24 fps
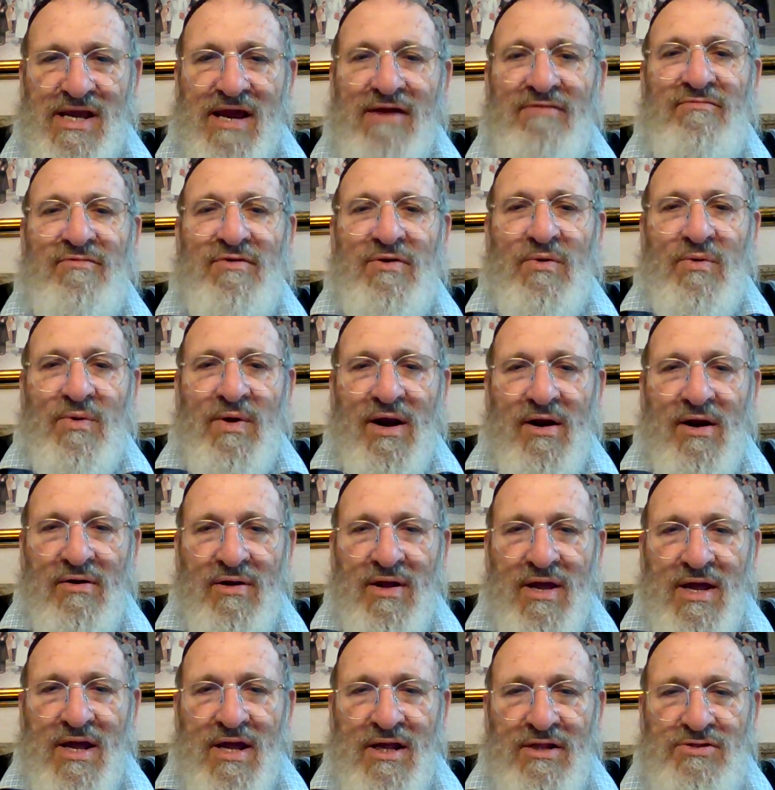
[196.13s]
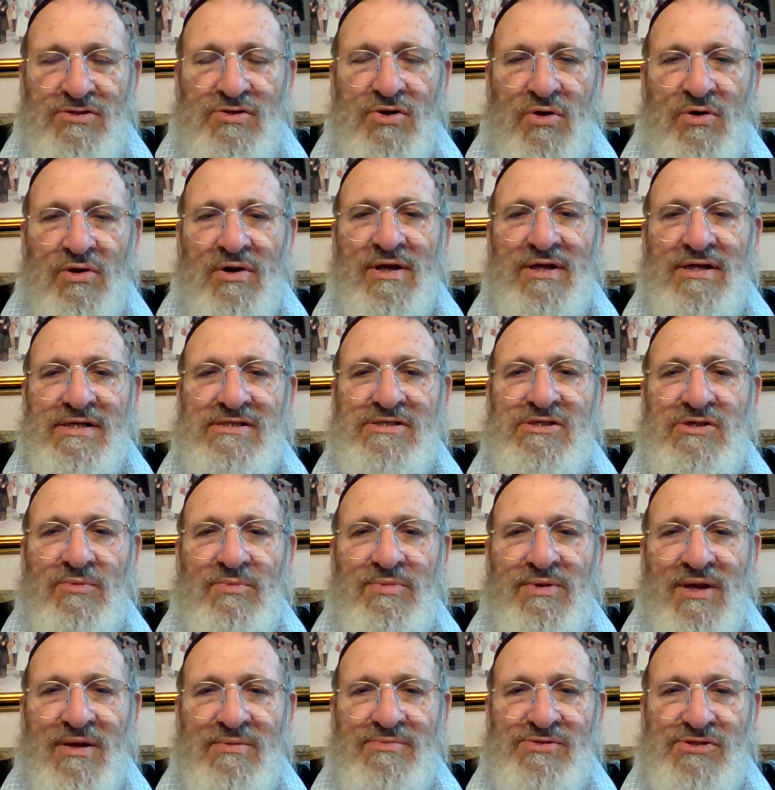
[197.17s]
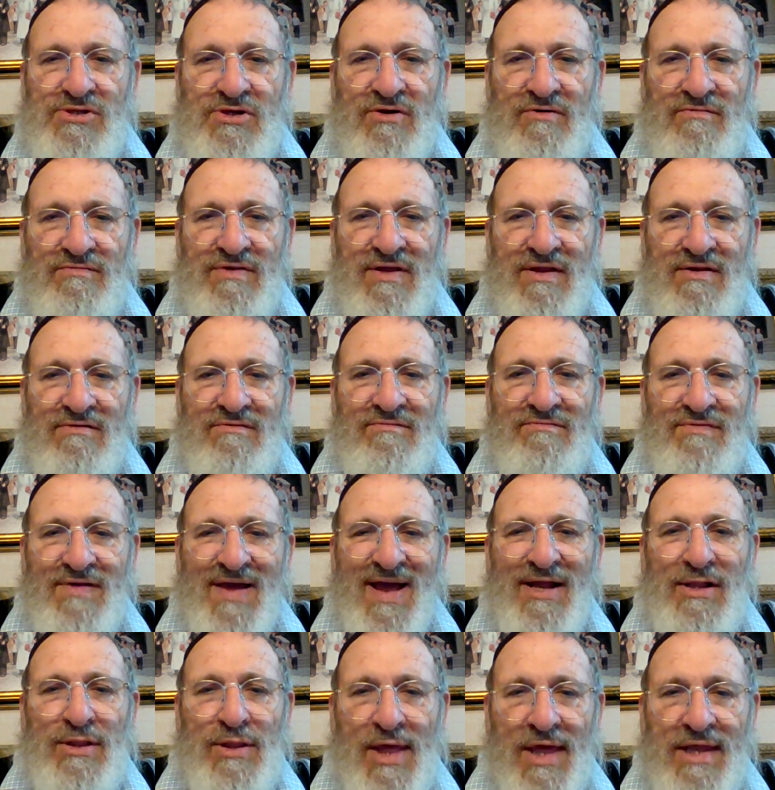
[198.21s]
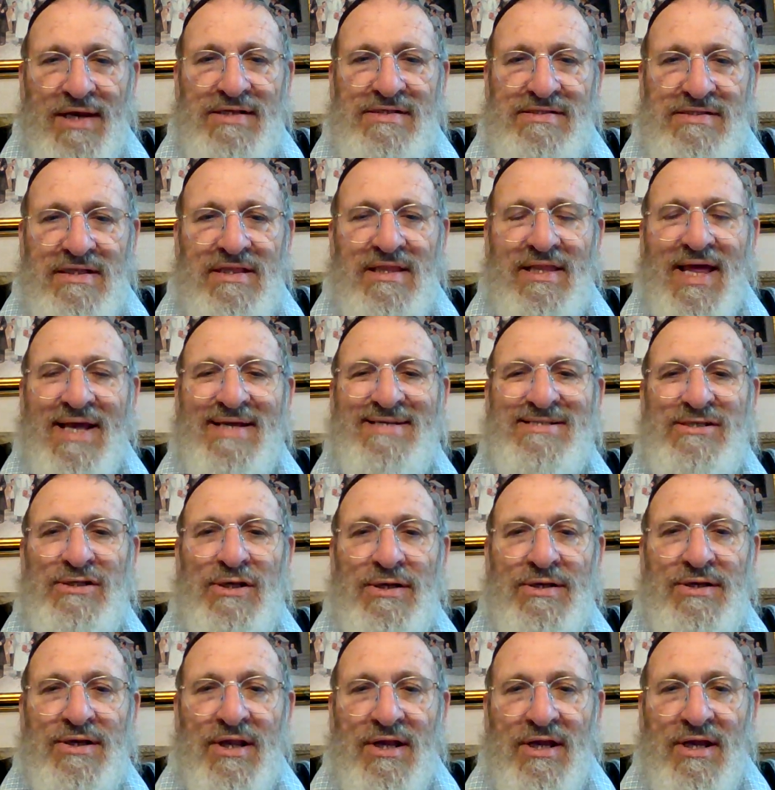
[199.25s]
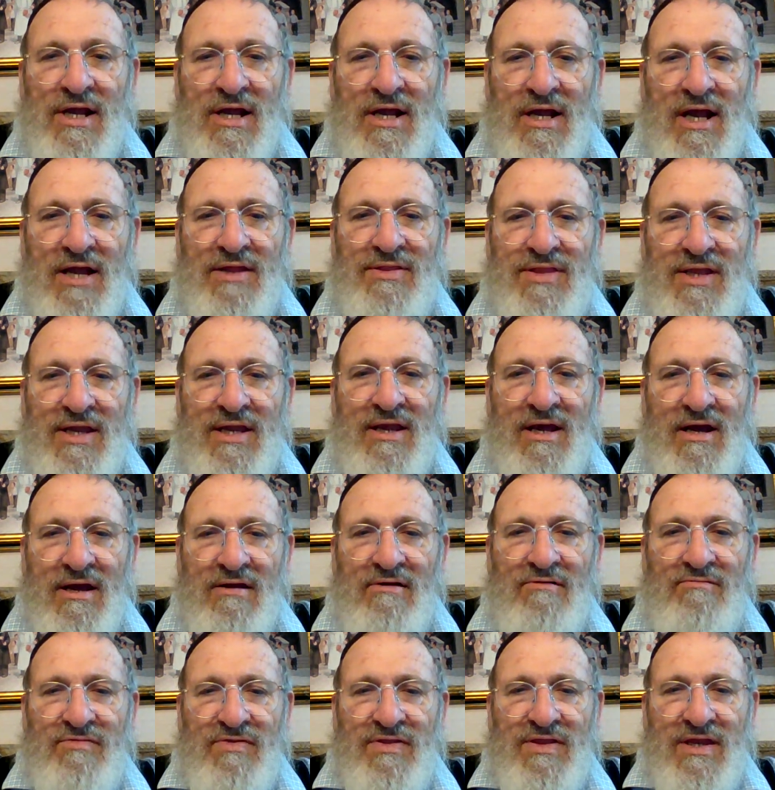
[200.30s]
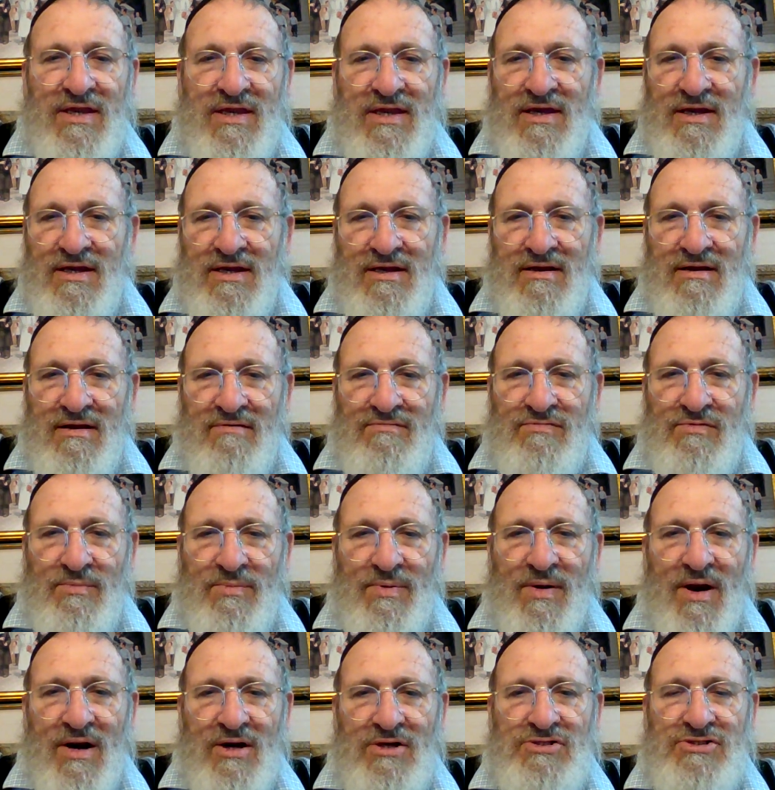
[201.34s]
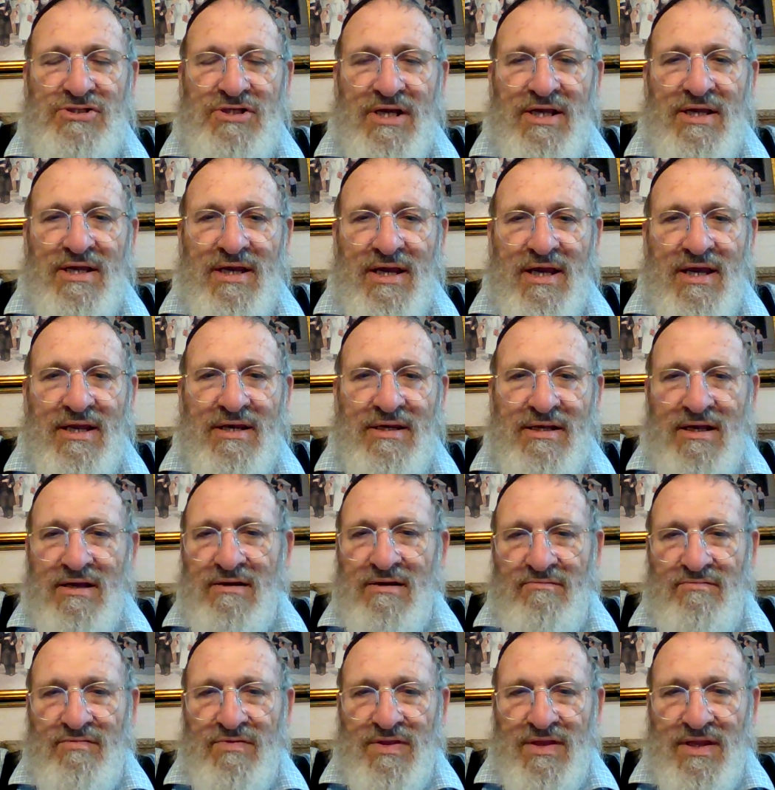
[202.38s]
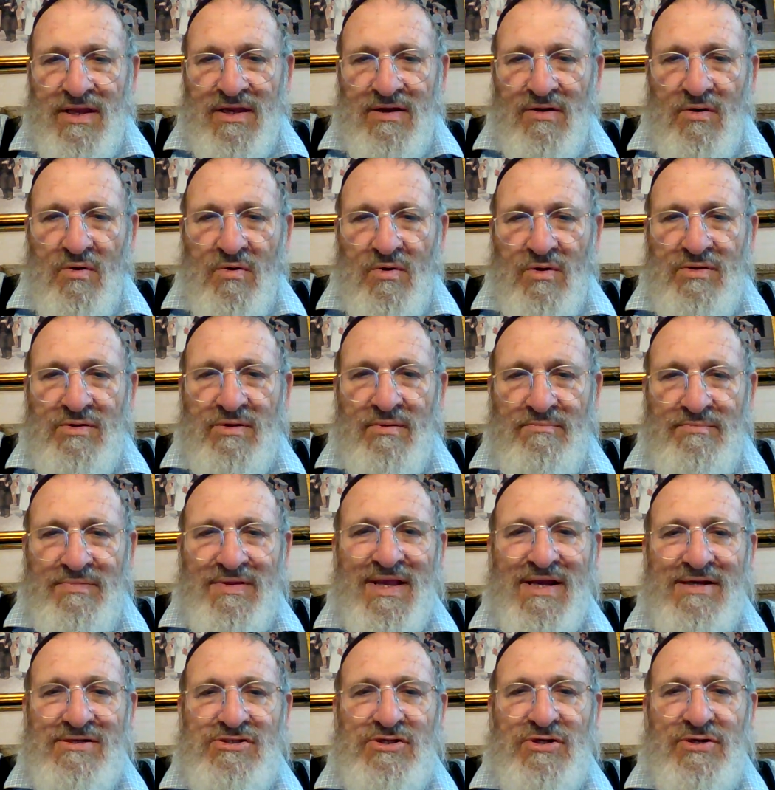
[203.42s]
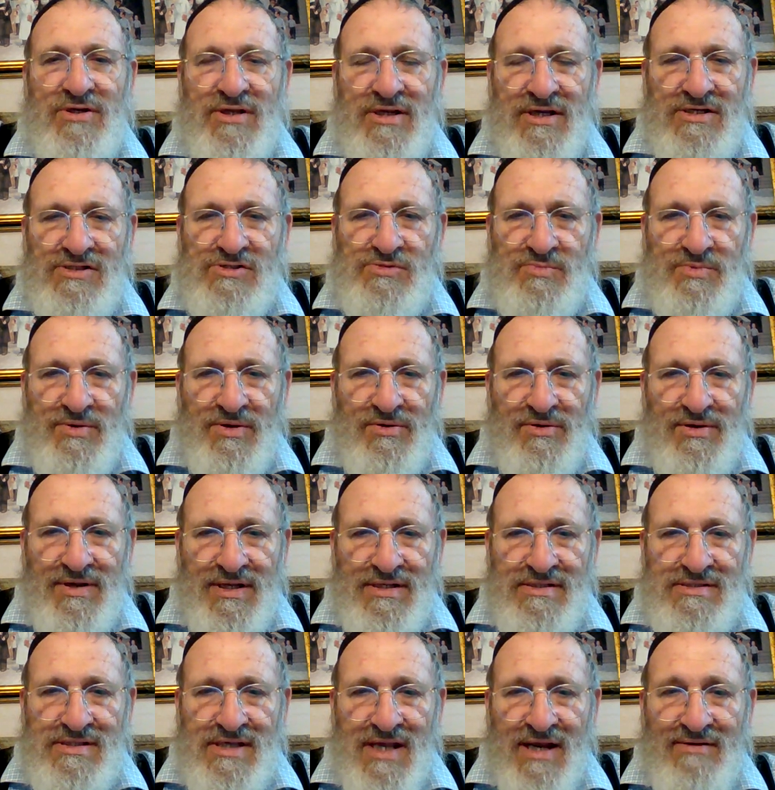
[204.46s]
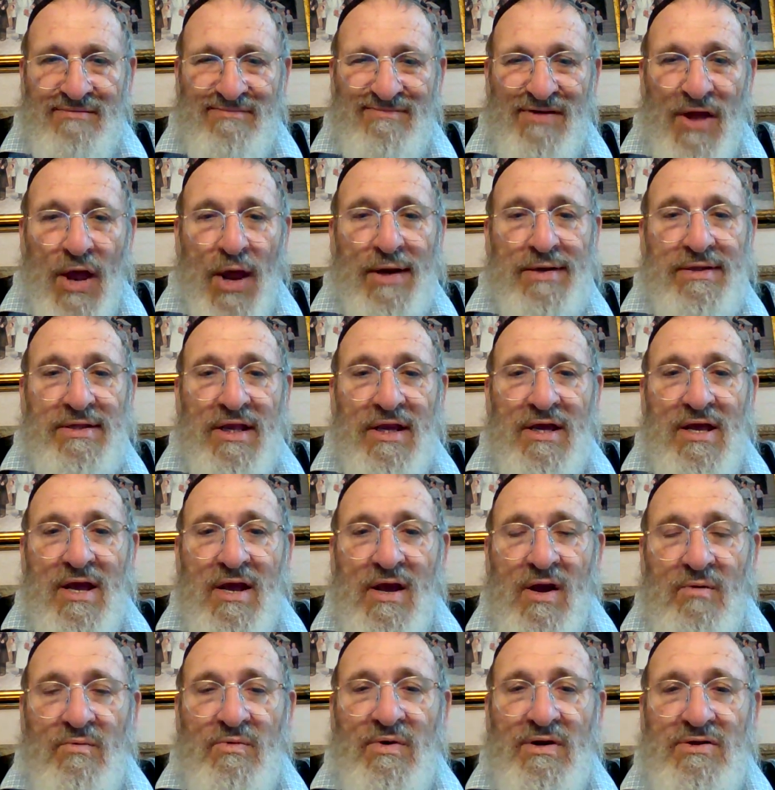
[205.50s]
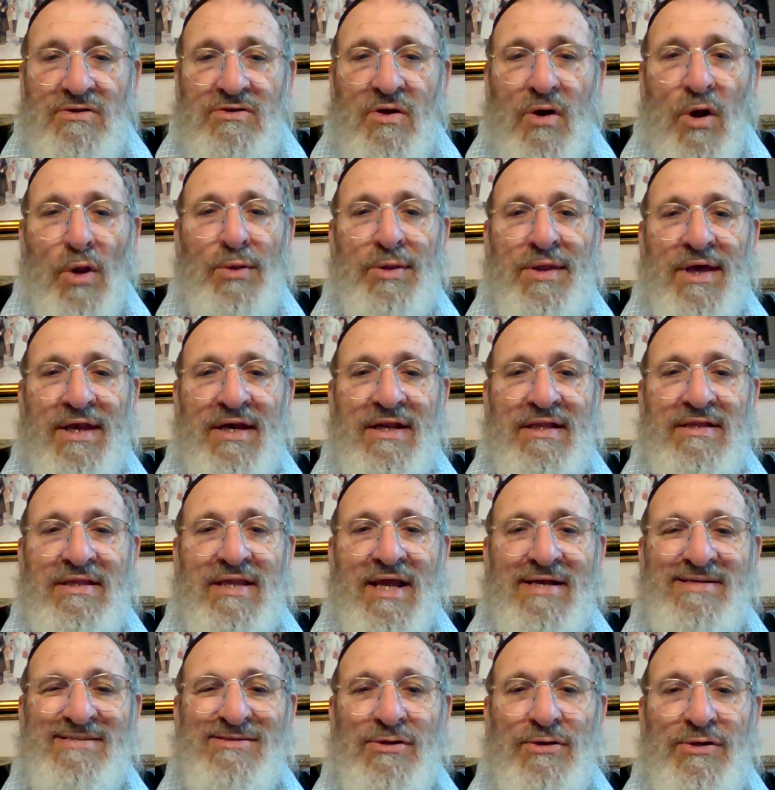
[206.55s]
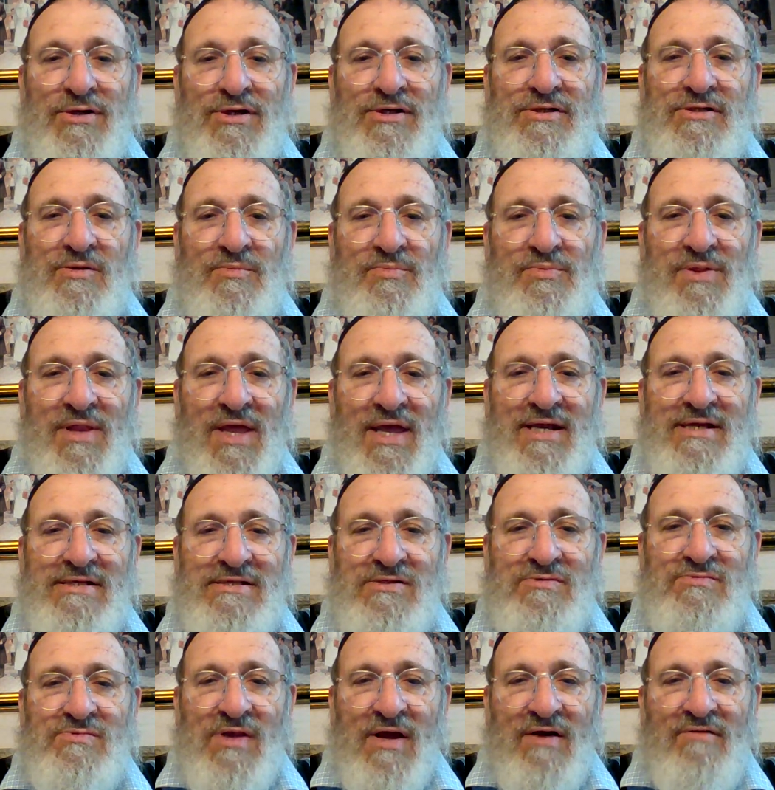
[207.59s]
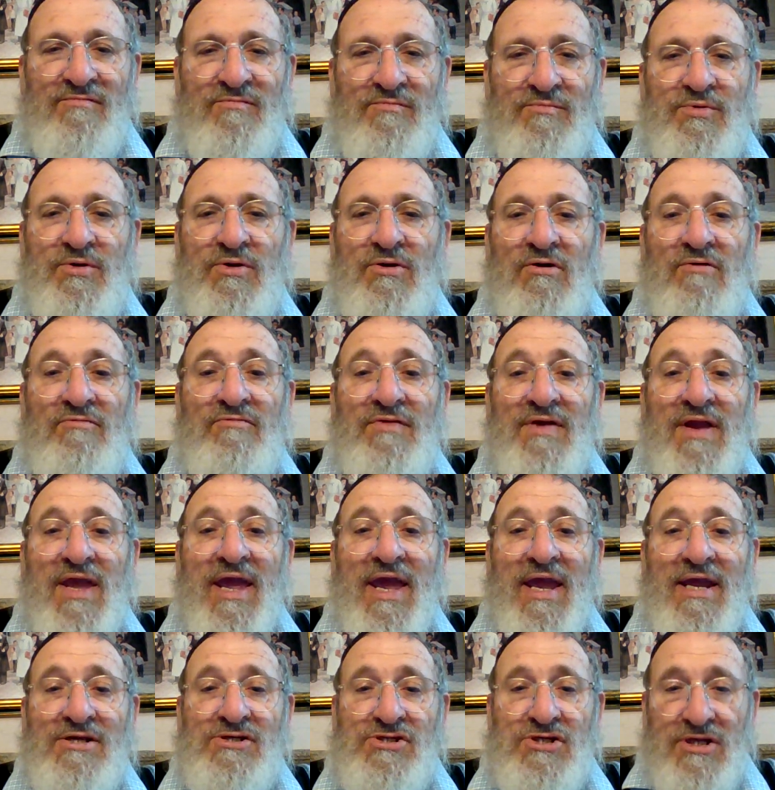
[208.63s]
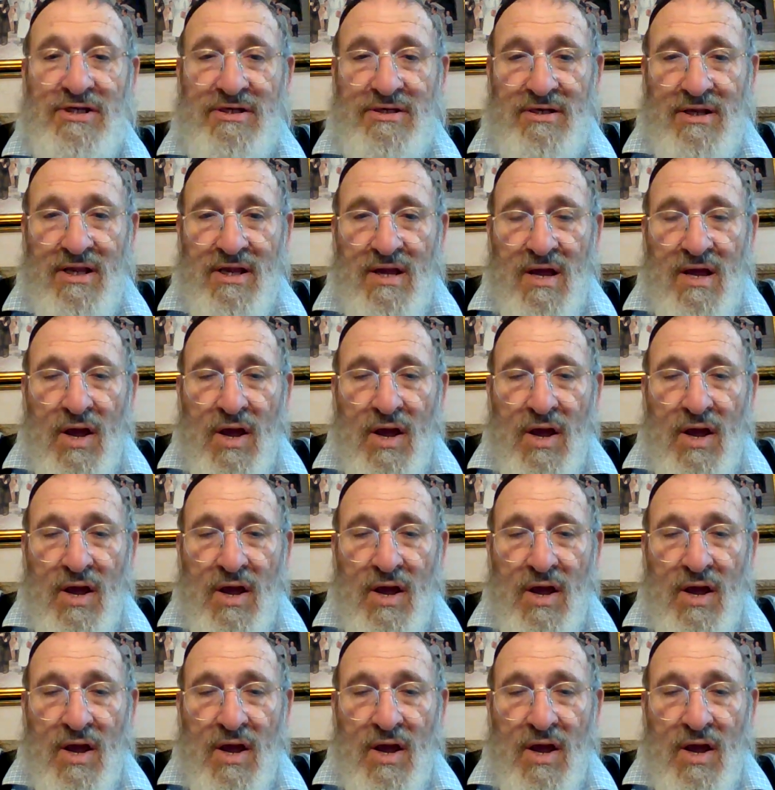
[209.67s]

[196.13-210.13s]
Everywhere Torah is to be observed, and in fact, that is the lesson, I think, of the parsha and of the whole desert experience. And in fact, we are told that a desert is a place of purification.